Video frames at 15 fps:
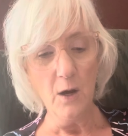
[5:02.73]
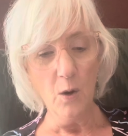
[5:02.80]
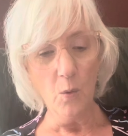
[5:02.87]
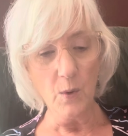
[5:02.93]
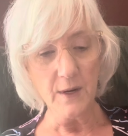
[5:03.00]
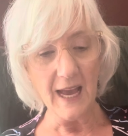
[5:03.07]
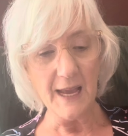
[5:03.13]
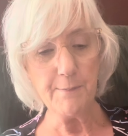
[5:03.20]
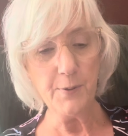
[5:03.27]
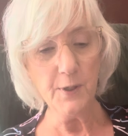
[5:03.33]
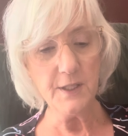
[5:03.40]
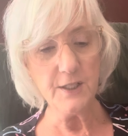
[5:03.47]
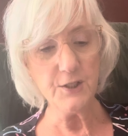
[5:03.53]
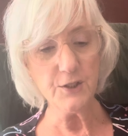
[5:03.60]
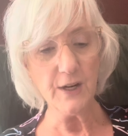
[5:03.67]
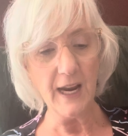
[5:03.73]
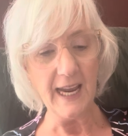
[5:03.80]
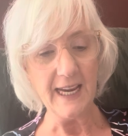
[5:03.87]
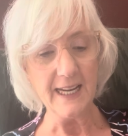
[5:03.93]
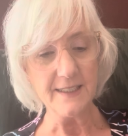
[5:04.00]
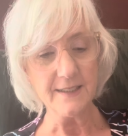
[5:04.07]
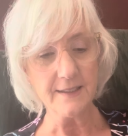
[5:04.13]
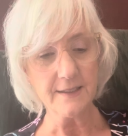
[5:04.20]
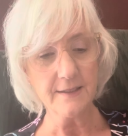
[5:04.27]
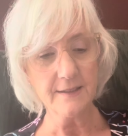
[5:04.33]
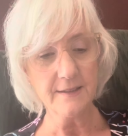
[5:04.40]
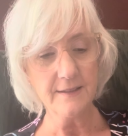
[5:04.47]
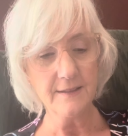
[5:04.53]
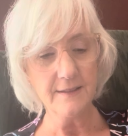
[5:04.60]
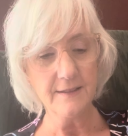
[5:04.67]
what I put in your hands
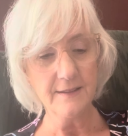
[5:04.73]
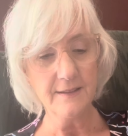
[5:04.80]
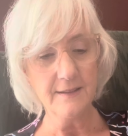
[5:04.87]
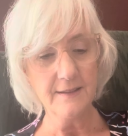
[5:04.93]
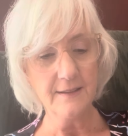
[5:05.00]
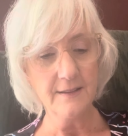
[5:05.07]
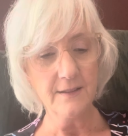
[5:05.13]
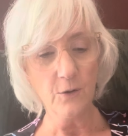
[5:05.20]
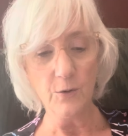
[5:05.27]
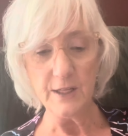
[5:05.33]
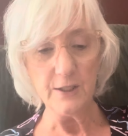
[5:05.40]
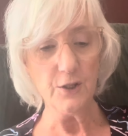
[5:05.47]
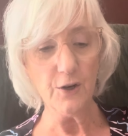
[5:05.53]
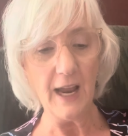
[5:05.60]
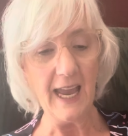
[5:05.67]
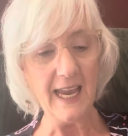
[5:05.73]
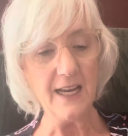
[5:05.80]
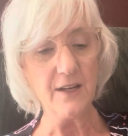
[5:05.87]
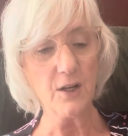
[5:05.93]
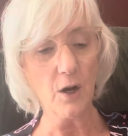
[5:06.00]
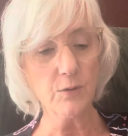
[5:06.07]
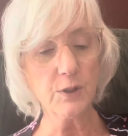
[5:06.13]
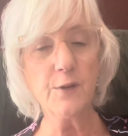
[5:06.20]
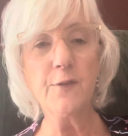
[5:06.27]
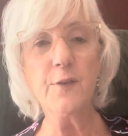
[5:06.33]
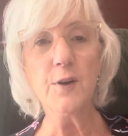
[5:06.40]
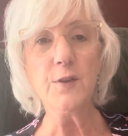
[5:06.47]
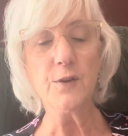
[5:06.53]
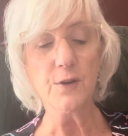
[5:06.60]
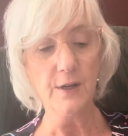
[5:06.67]
or in your hand goes
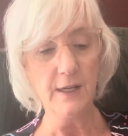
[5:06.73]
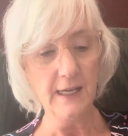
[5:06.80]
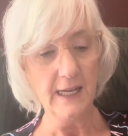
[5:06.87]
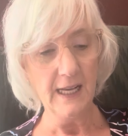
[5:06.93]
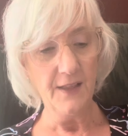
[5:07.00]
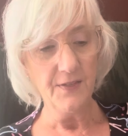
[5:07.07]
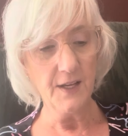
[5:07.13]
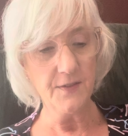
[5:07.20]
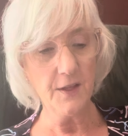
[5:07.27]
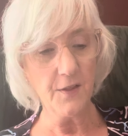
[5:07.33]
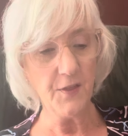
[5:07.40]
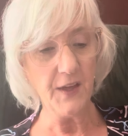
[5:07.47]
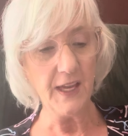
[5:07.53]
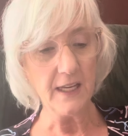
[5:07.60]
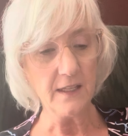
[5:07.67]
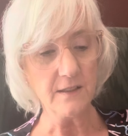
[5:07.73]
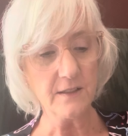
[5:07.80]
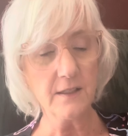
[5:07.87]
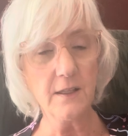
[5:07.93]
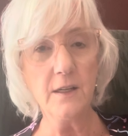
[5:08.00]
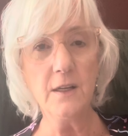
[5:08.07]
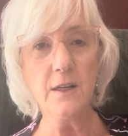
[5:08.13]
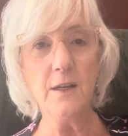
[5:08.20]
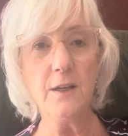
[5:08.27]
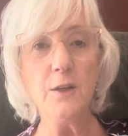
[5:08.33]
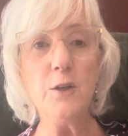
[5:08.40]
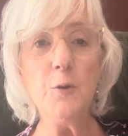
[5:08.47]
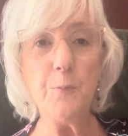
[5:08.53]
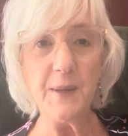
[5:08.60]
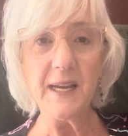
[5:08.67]
further than the things
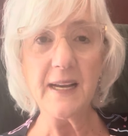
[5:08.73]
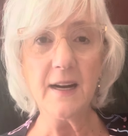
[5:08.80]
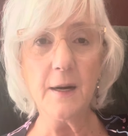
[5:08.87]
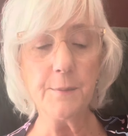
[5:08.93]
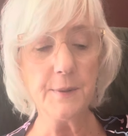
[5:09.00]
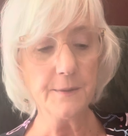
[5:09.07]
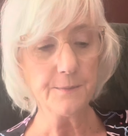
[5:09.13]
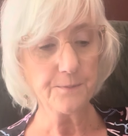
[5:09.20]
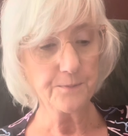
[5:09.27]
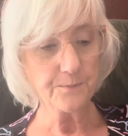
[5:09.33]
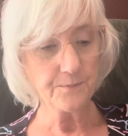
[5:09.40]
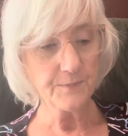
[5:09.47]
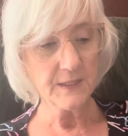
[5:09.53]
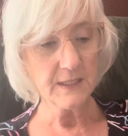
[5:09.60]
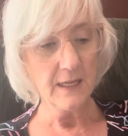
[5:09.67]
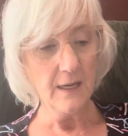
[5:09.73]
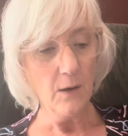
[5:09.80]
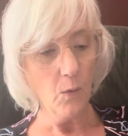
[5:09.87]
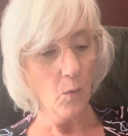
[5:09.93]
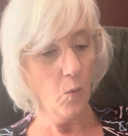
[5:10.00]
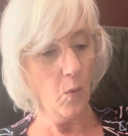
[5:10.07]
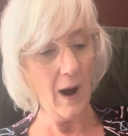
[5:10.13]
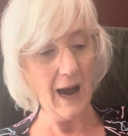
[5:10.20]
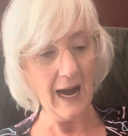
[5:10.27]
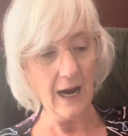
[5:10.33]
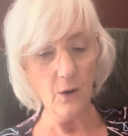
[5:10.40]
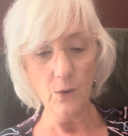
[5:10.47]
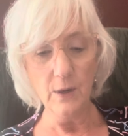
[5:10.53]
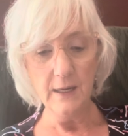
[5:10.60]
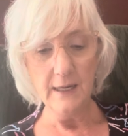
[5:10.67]
you pick up.
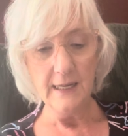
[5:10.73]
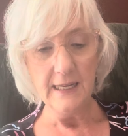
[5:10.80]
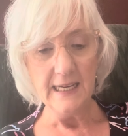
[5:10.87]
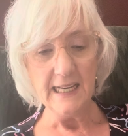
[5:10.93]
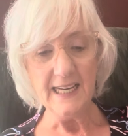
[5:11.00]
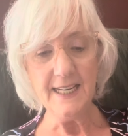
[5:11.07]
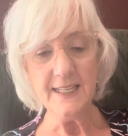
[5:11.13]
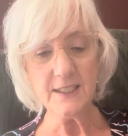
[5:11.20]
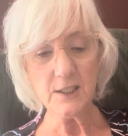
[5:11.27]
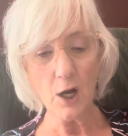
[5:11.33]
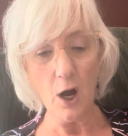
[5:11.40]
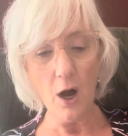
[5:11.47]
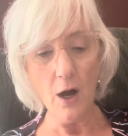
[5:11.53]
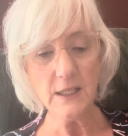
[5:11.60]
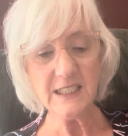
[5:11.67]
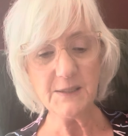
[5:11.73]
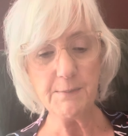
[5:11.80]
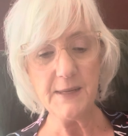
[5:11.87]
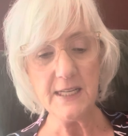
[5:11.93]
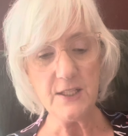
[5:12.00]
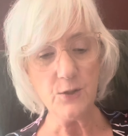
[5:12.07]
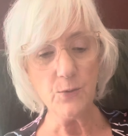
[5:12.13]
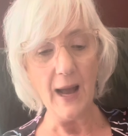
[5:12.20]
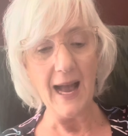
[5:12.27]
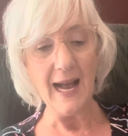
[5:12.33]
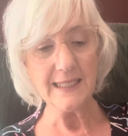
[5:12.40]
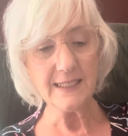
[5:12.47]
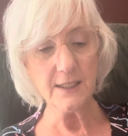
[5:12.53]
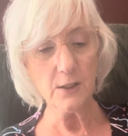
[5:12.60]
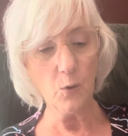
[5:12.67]
Wow. It has caused me to
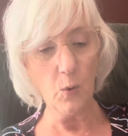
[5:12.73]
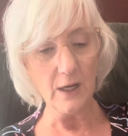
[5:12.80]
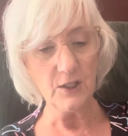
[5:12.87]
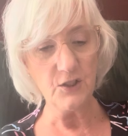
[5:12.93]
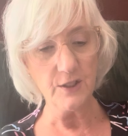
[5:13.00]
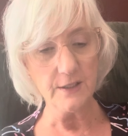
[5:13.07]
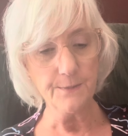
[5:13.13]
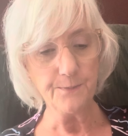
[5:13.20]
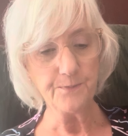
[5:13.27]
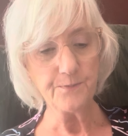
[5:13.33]
ask the question,